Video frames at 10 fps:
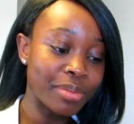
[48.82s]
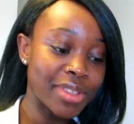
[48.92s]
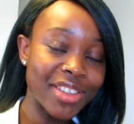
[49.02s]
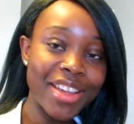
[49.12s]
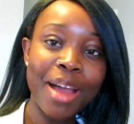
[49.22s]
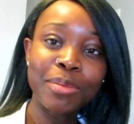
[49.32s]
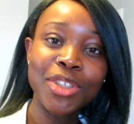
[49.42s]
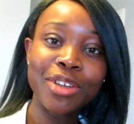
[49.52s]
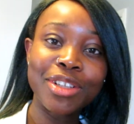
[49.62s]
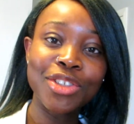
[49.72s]
So yeah, I'm
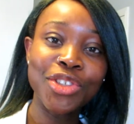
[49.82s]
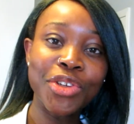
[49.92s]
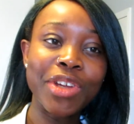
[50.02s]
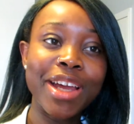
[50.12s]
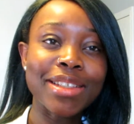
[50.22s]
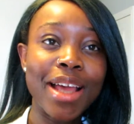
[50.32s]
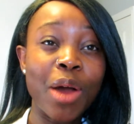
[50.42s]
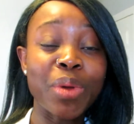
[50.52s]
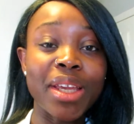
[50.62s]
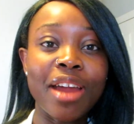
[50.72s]
just going to show you guys how
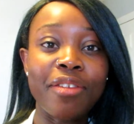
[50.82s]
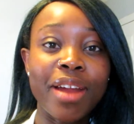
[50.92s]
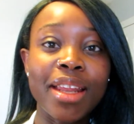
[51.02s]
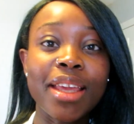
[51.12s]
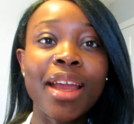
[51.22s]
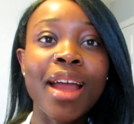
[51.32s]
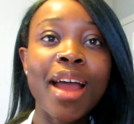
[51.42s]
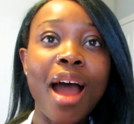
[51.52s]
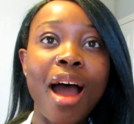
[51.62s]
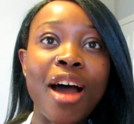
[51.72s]
we get ready.
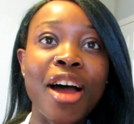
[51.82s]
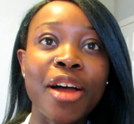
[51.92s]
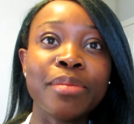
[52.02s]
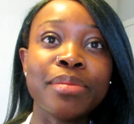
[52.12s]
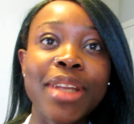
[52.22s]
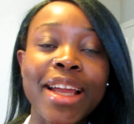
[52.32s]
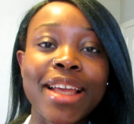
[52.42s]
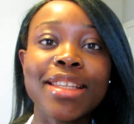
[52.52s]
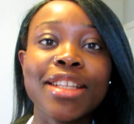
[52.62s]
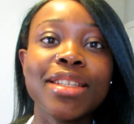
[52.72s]
Like I
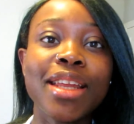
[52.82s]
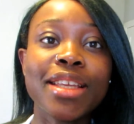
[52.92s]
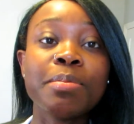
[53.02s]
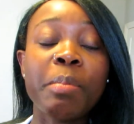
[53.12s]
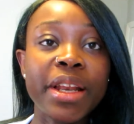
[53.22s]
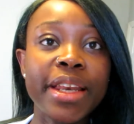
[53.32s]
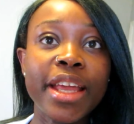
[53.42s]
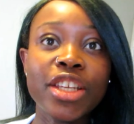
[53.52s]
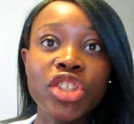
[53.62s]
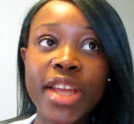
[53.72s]
said, today's
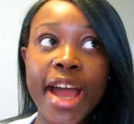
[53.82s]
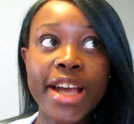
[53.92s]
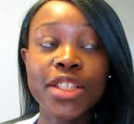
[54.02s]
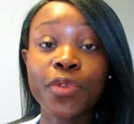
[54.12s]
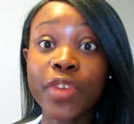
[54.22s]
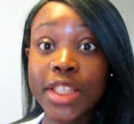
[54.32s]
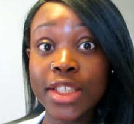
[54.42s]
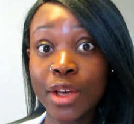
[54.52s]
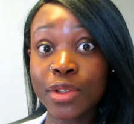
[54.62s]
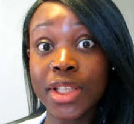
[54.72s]
Monday. She has
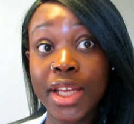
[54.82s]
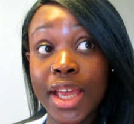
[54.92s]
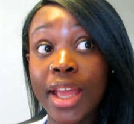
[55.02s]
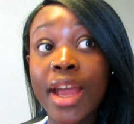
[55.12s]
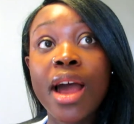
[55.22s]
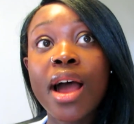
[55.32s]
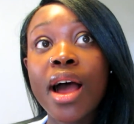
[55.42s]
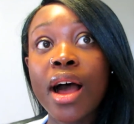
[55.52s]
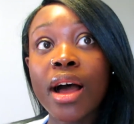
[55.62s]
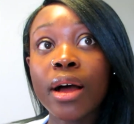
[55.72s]
physio today.
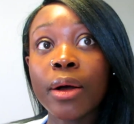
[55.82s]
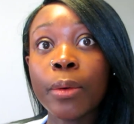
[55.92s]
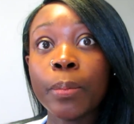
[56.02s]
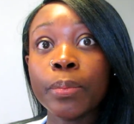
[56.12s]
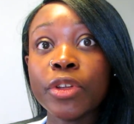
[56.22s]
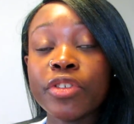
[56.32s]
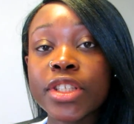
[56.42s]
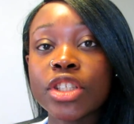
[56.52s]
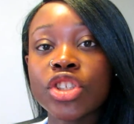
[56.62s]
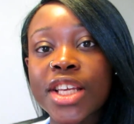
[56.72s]
The
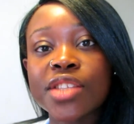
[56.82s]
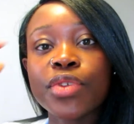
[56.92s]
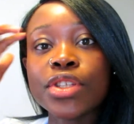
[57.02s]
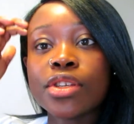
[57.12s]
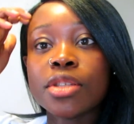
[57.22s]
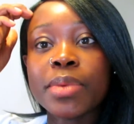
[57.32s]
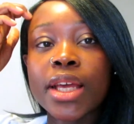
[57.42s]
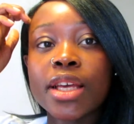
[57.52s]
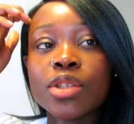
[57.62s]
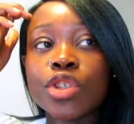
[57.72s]
reason she has physio is
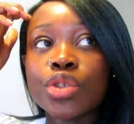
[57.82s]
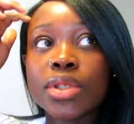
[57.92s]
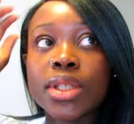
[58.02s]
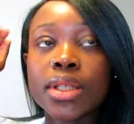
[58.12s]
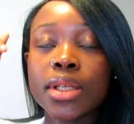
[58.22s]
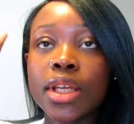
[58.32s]
because when she was in the